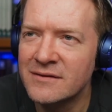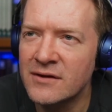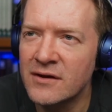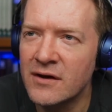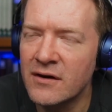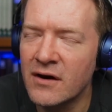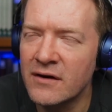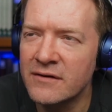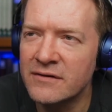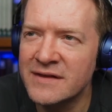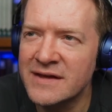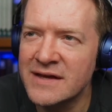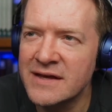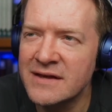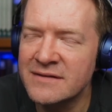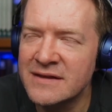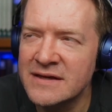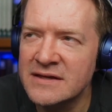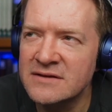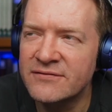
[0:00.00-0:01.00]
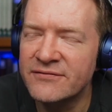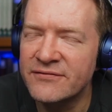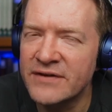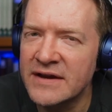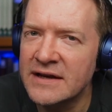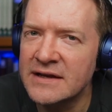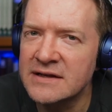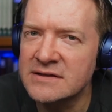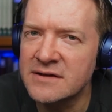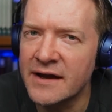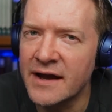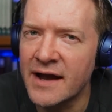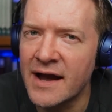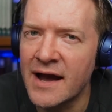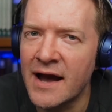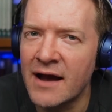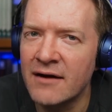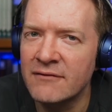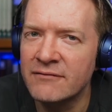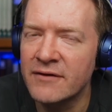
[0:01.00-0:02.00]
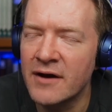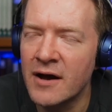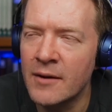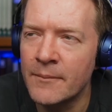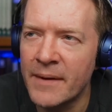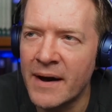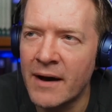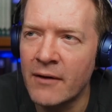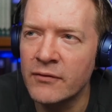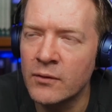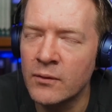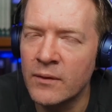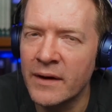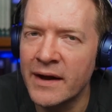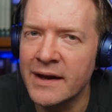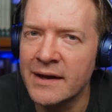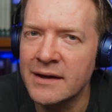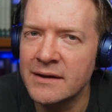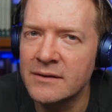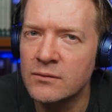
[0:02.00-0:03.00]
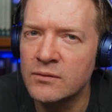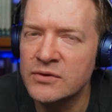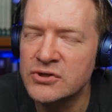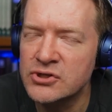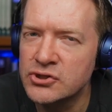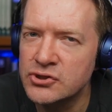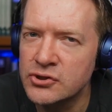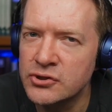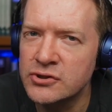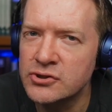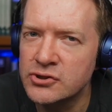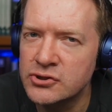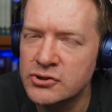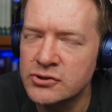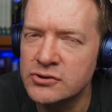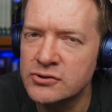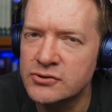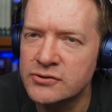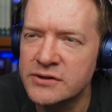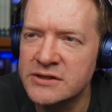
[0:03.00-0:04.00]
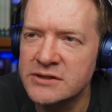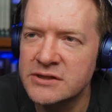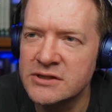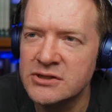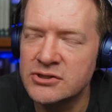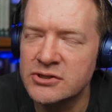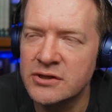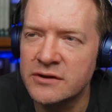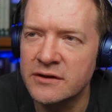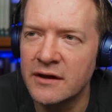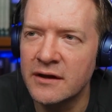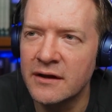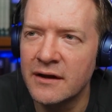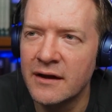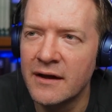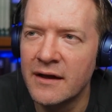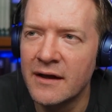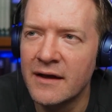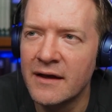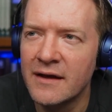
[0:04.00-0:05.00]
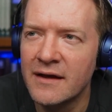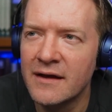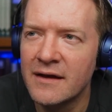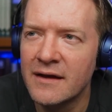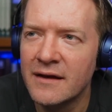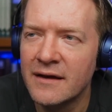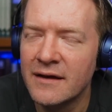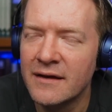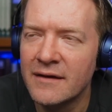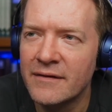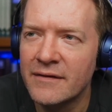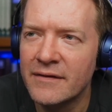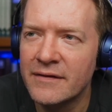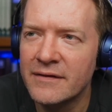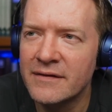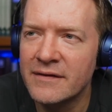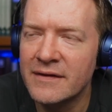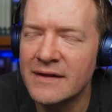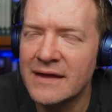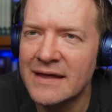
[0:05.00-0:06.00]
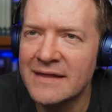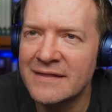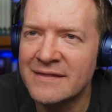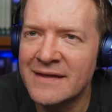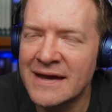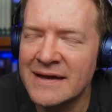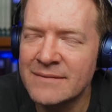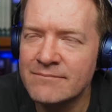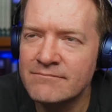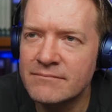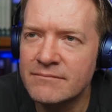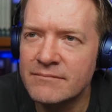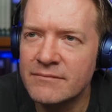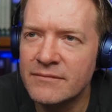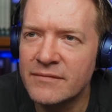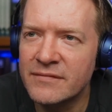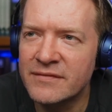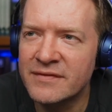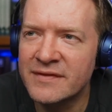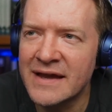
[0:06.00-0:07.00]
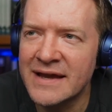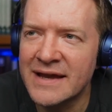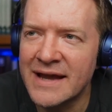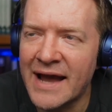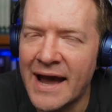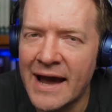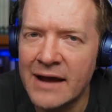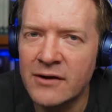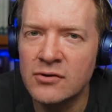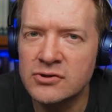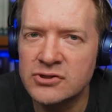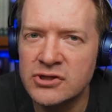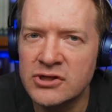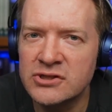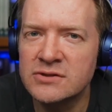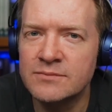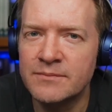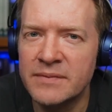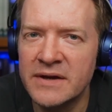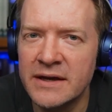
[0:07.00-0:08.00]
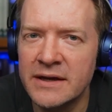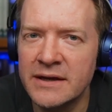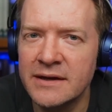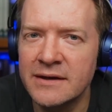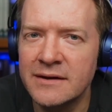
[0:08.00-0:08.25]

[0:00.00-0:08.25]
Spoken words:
these feelings I have about the way we should and shouldn't treat each other, they cannot just be